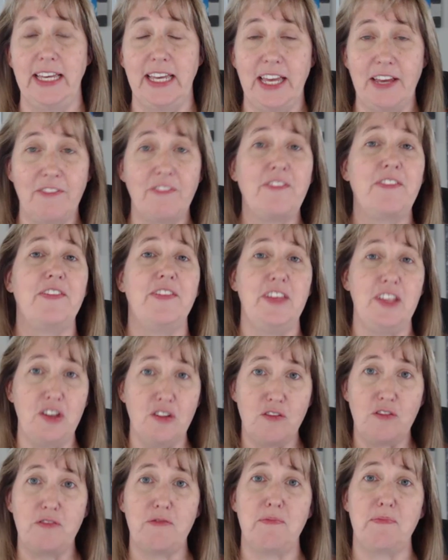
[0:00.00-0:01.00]
If
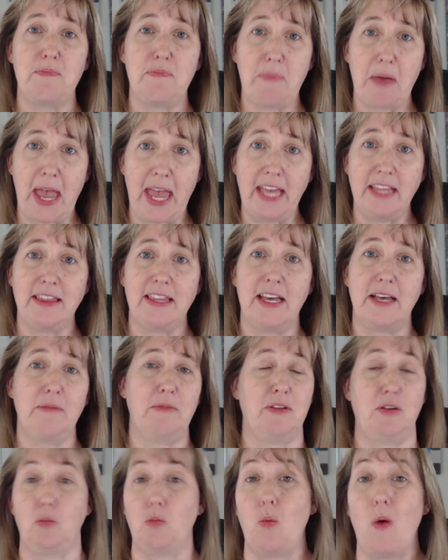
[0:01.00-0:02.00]
you've paid
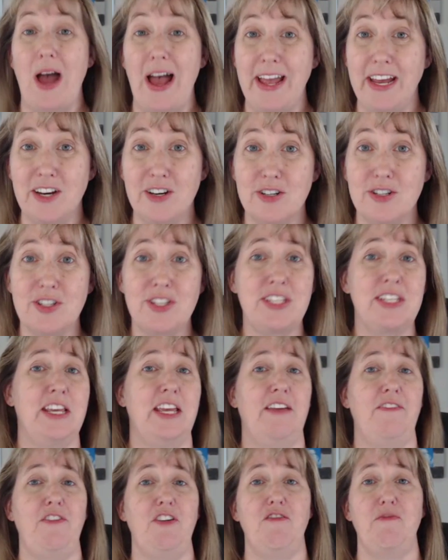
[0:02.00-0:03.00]
them wires,
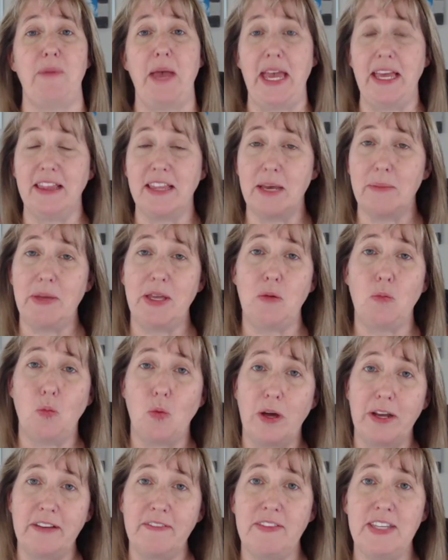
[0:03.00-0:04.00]
if you've paid them in
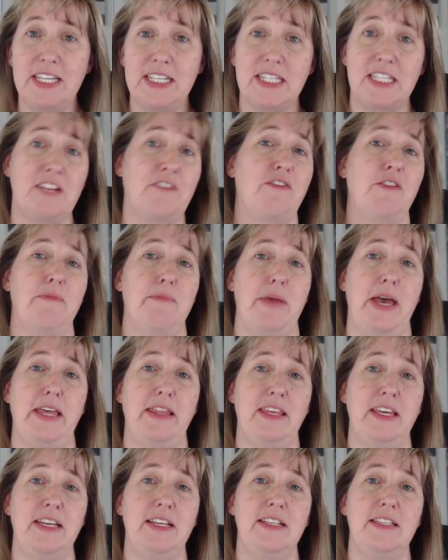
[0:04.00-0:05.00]
one of these different
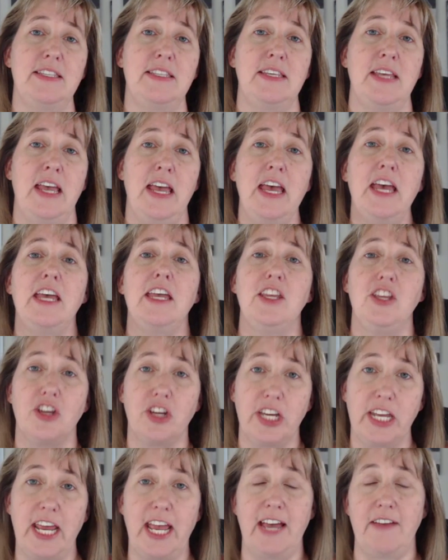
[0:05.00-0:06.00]
methods, you're
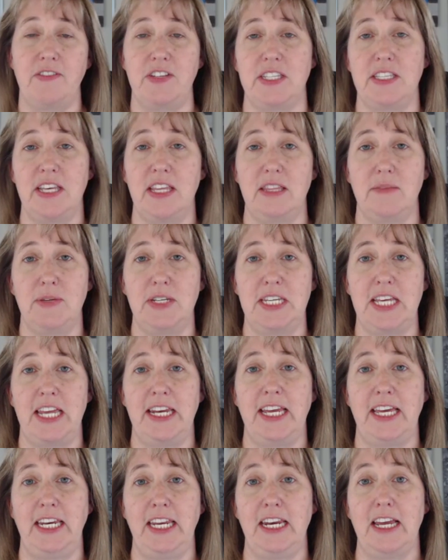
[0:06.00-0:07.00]
going to have to send them a
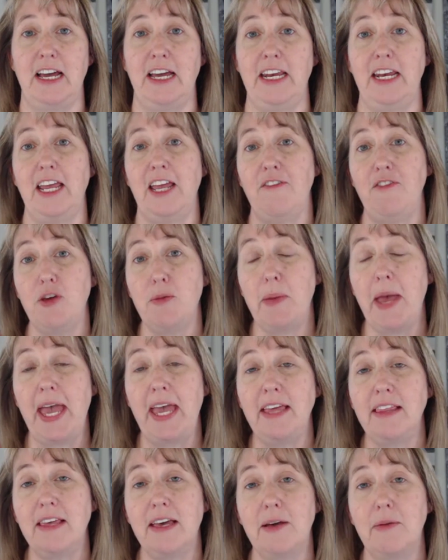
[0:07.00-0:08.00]
1099. If you
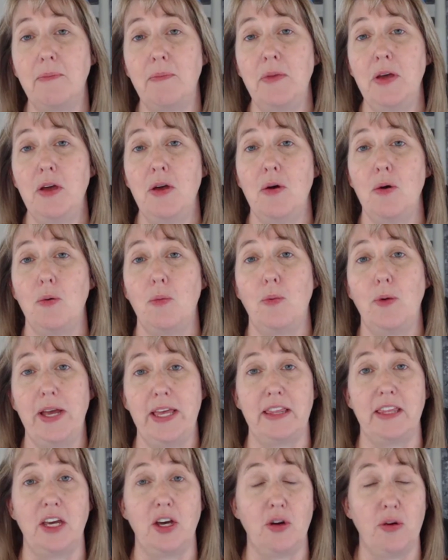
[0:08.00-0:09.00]
pay them
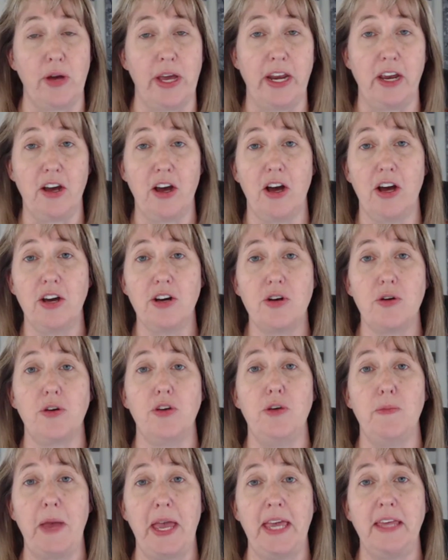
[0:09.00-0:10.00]
with a credit card or
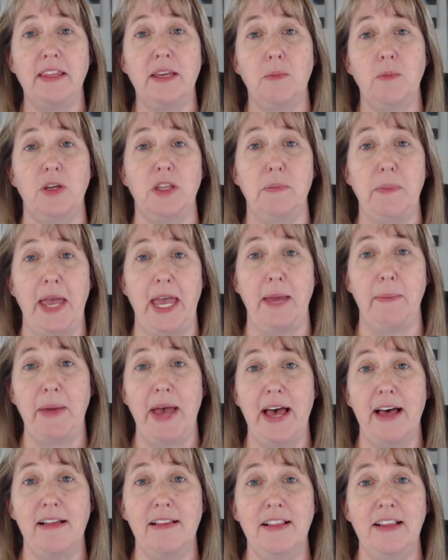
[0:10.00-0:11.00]
you pay them with
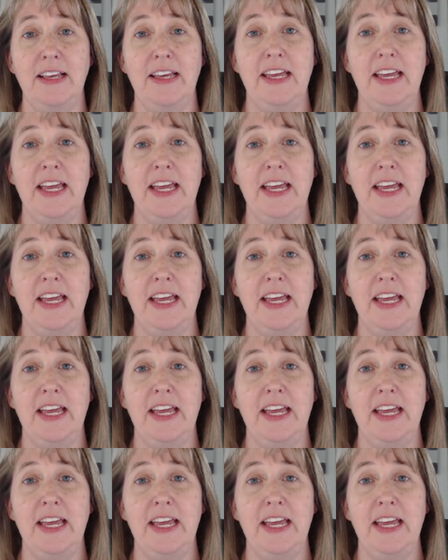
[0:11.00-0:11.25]
PayPal,